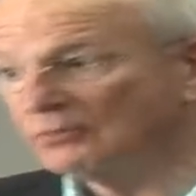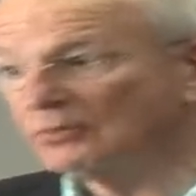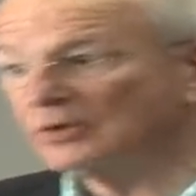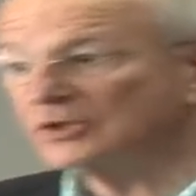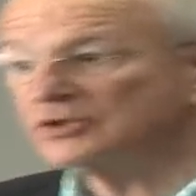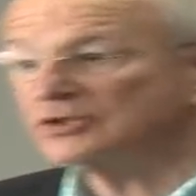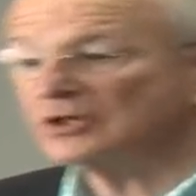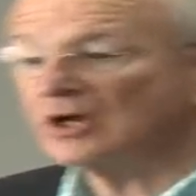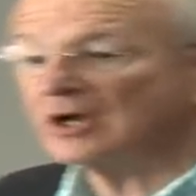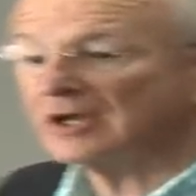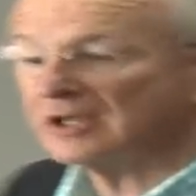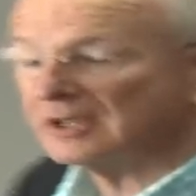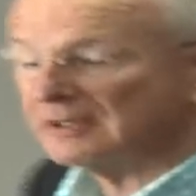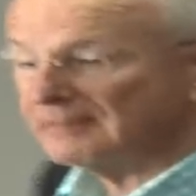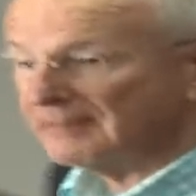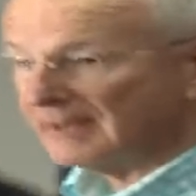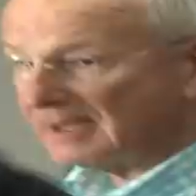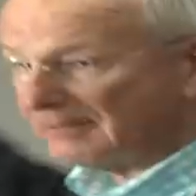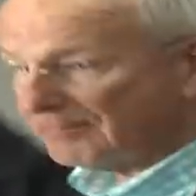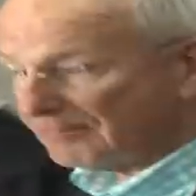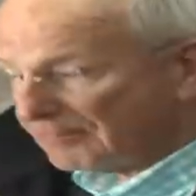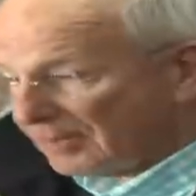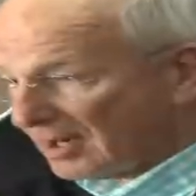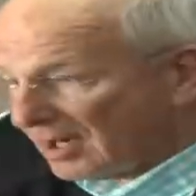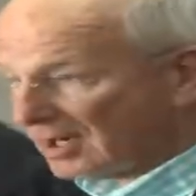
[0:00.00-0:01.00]
We're talking
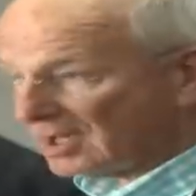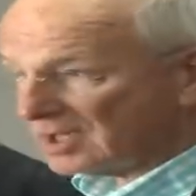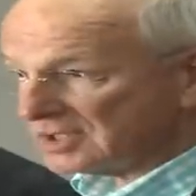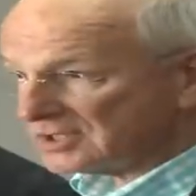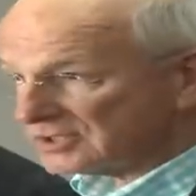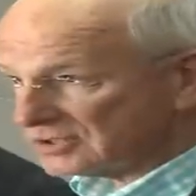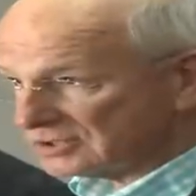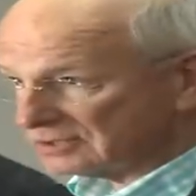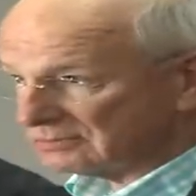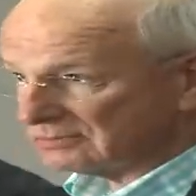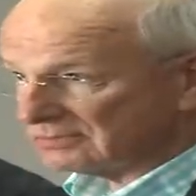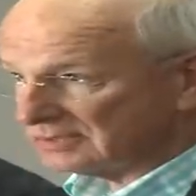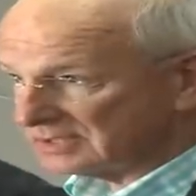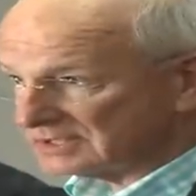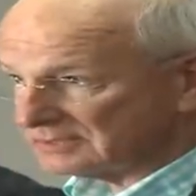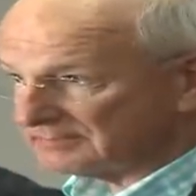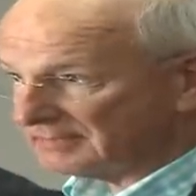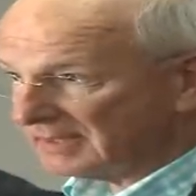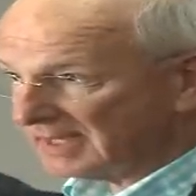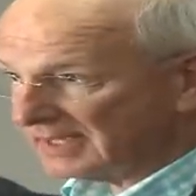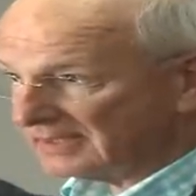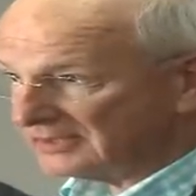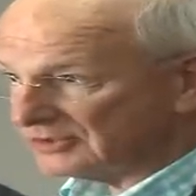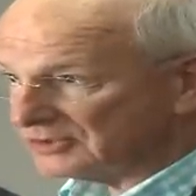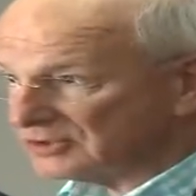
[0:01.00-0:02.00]
about partial
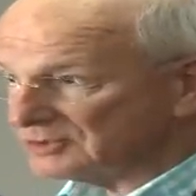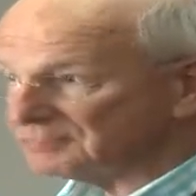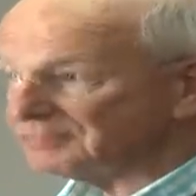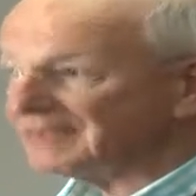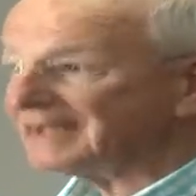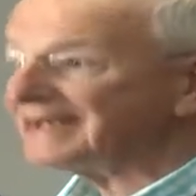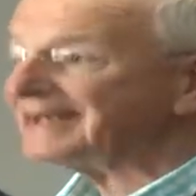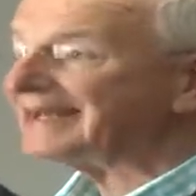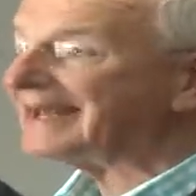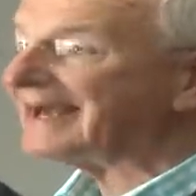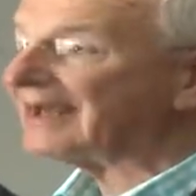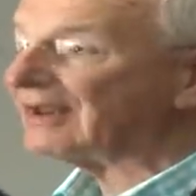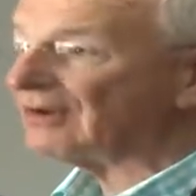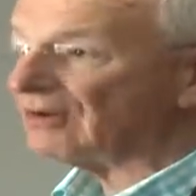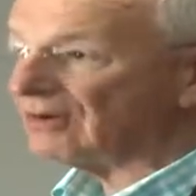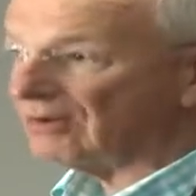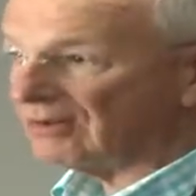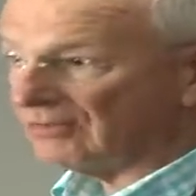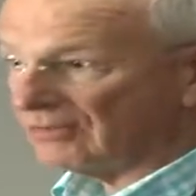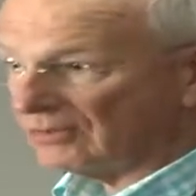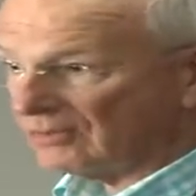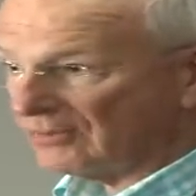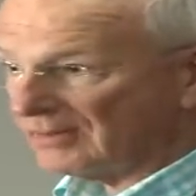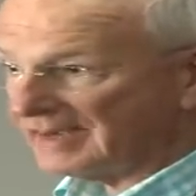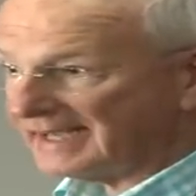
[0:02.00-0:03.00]
responders, but not
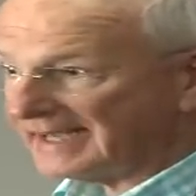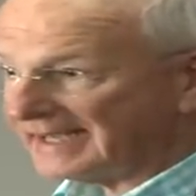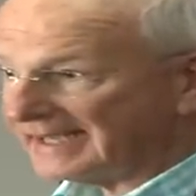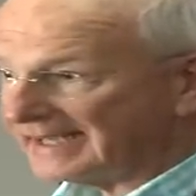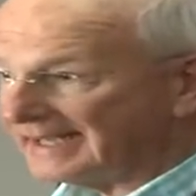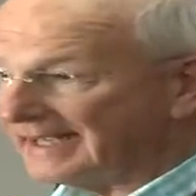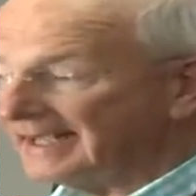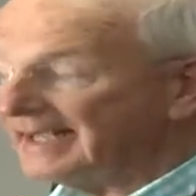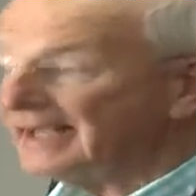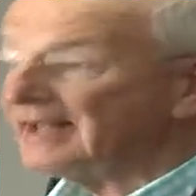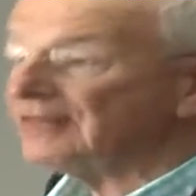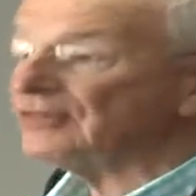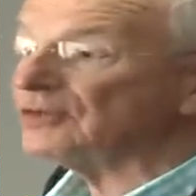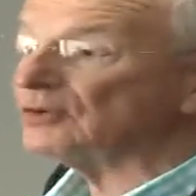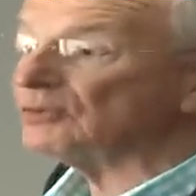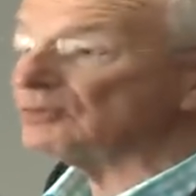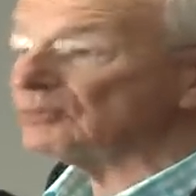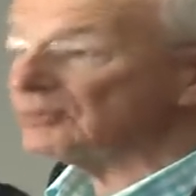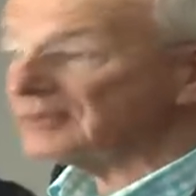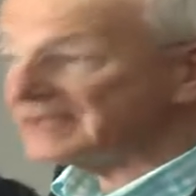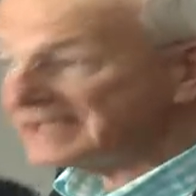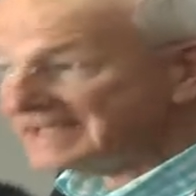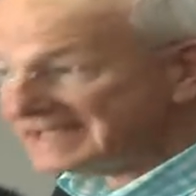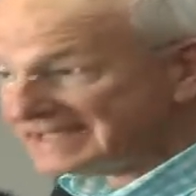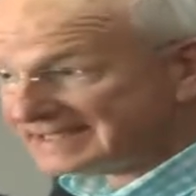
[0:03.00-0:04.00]
all the way. The
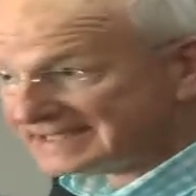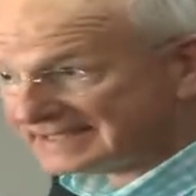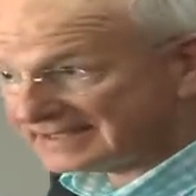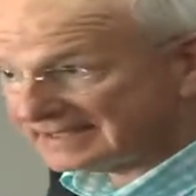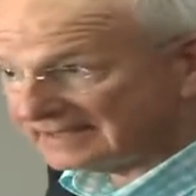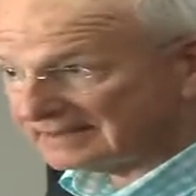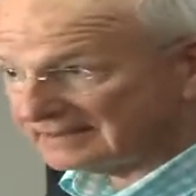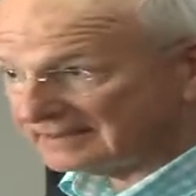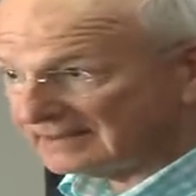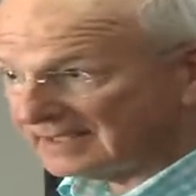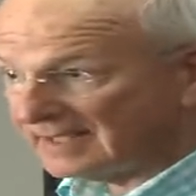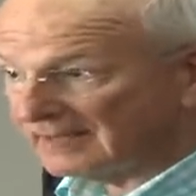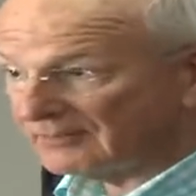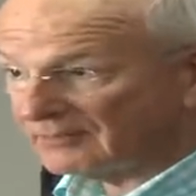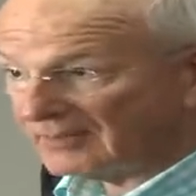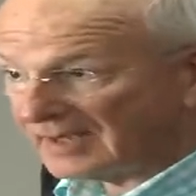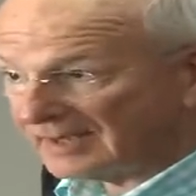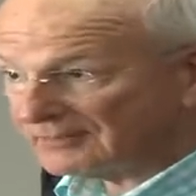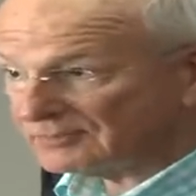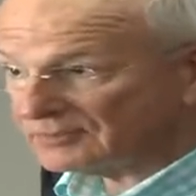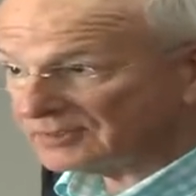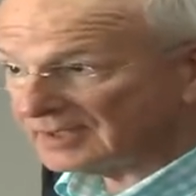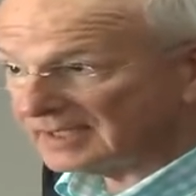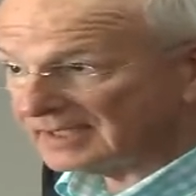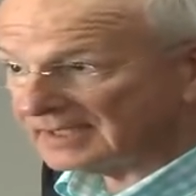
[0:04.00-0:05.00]
reason,
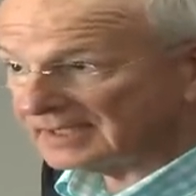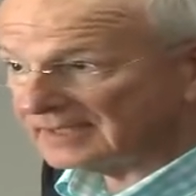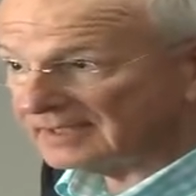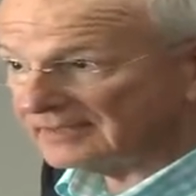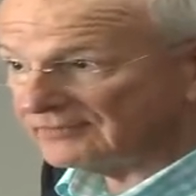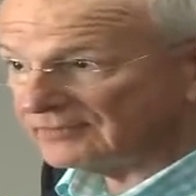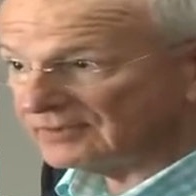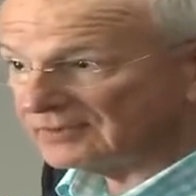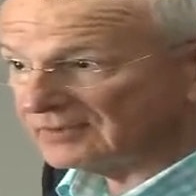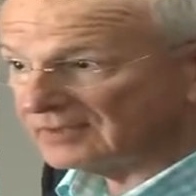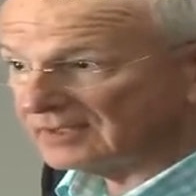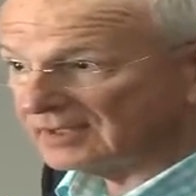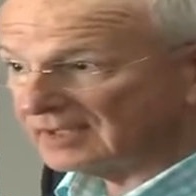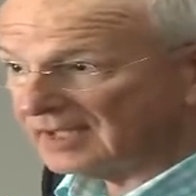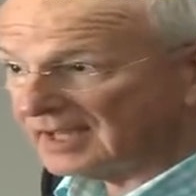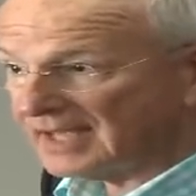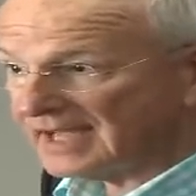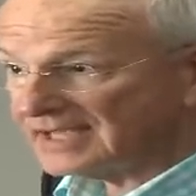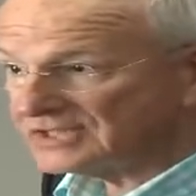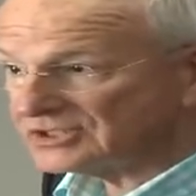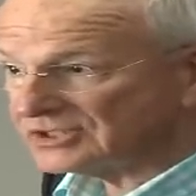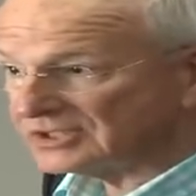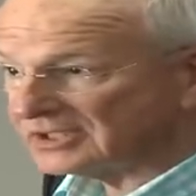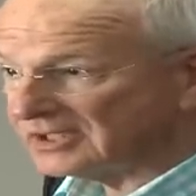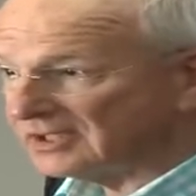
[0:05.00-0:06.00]
I'm trying to give you a
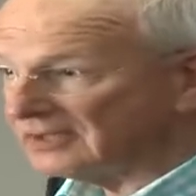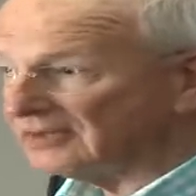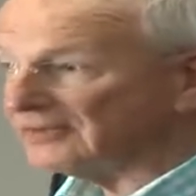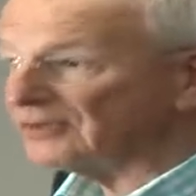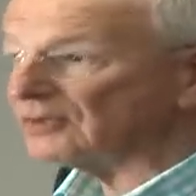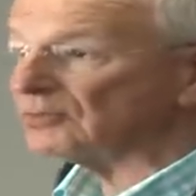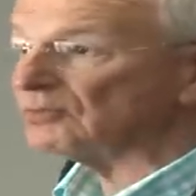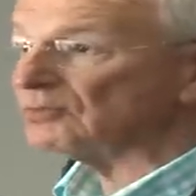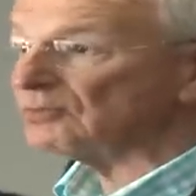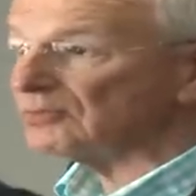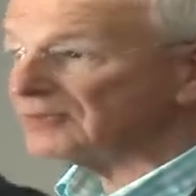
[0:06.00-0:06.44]
logic here, the